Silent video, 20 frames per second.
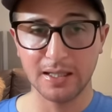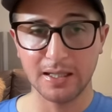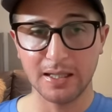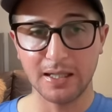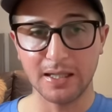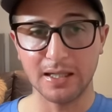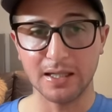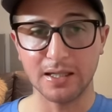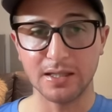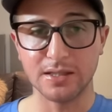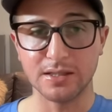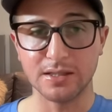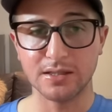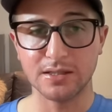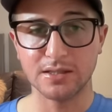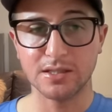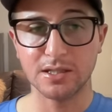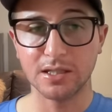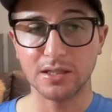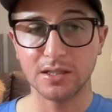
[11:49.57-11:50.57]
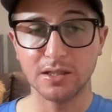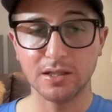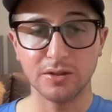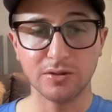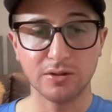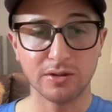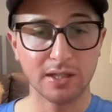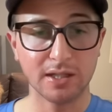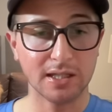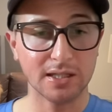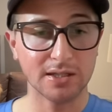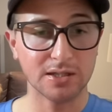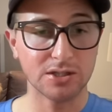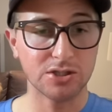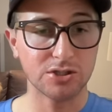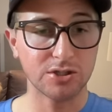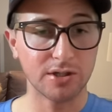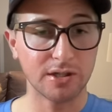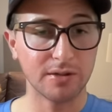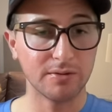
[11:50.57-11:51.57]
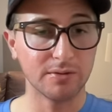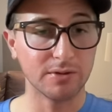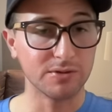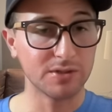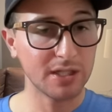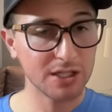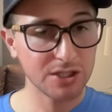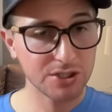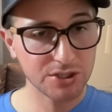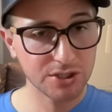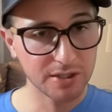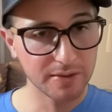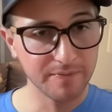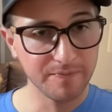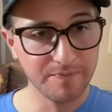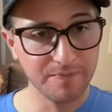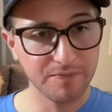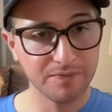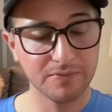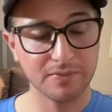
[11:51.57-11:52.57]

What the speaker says: And suddenly you look at the starting rotation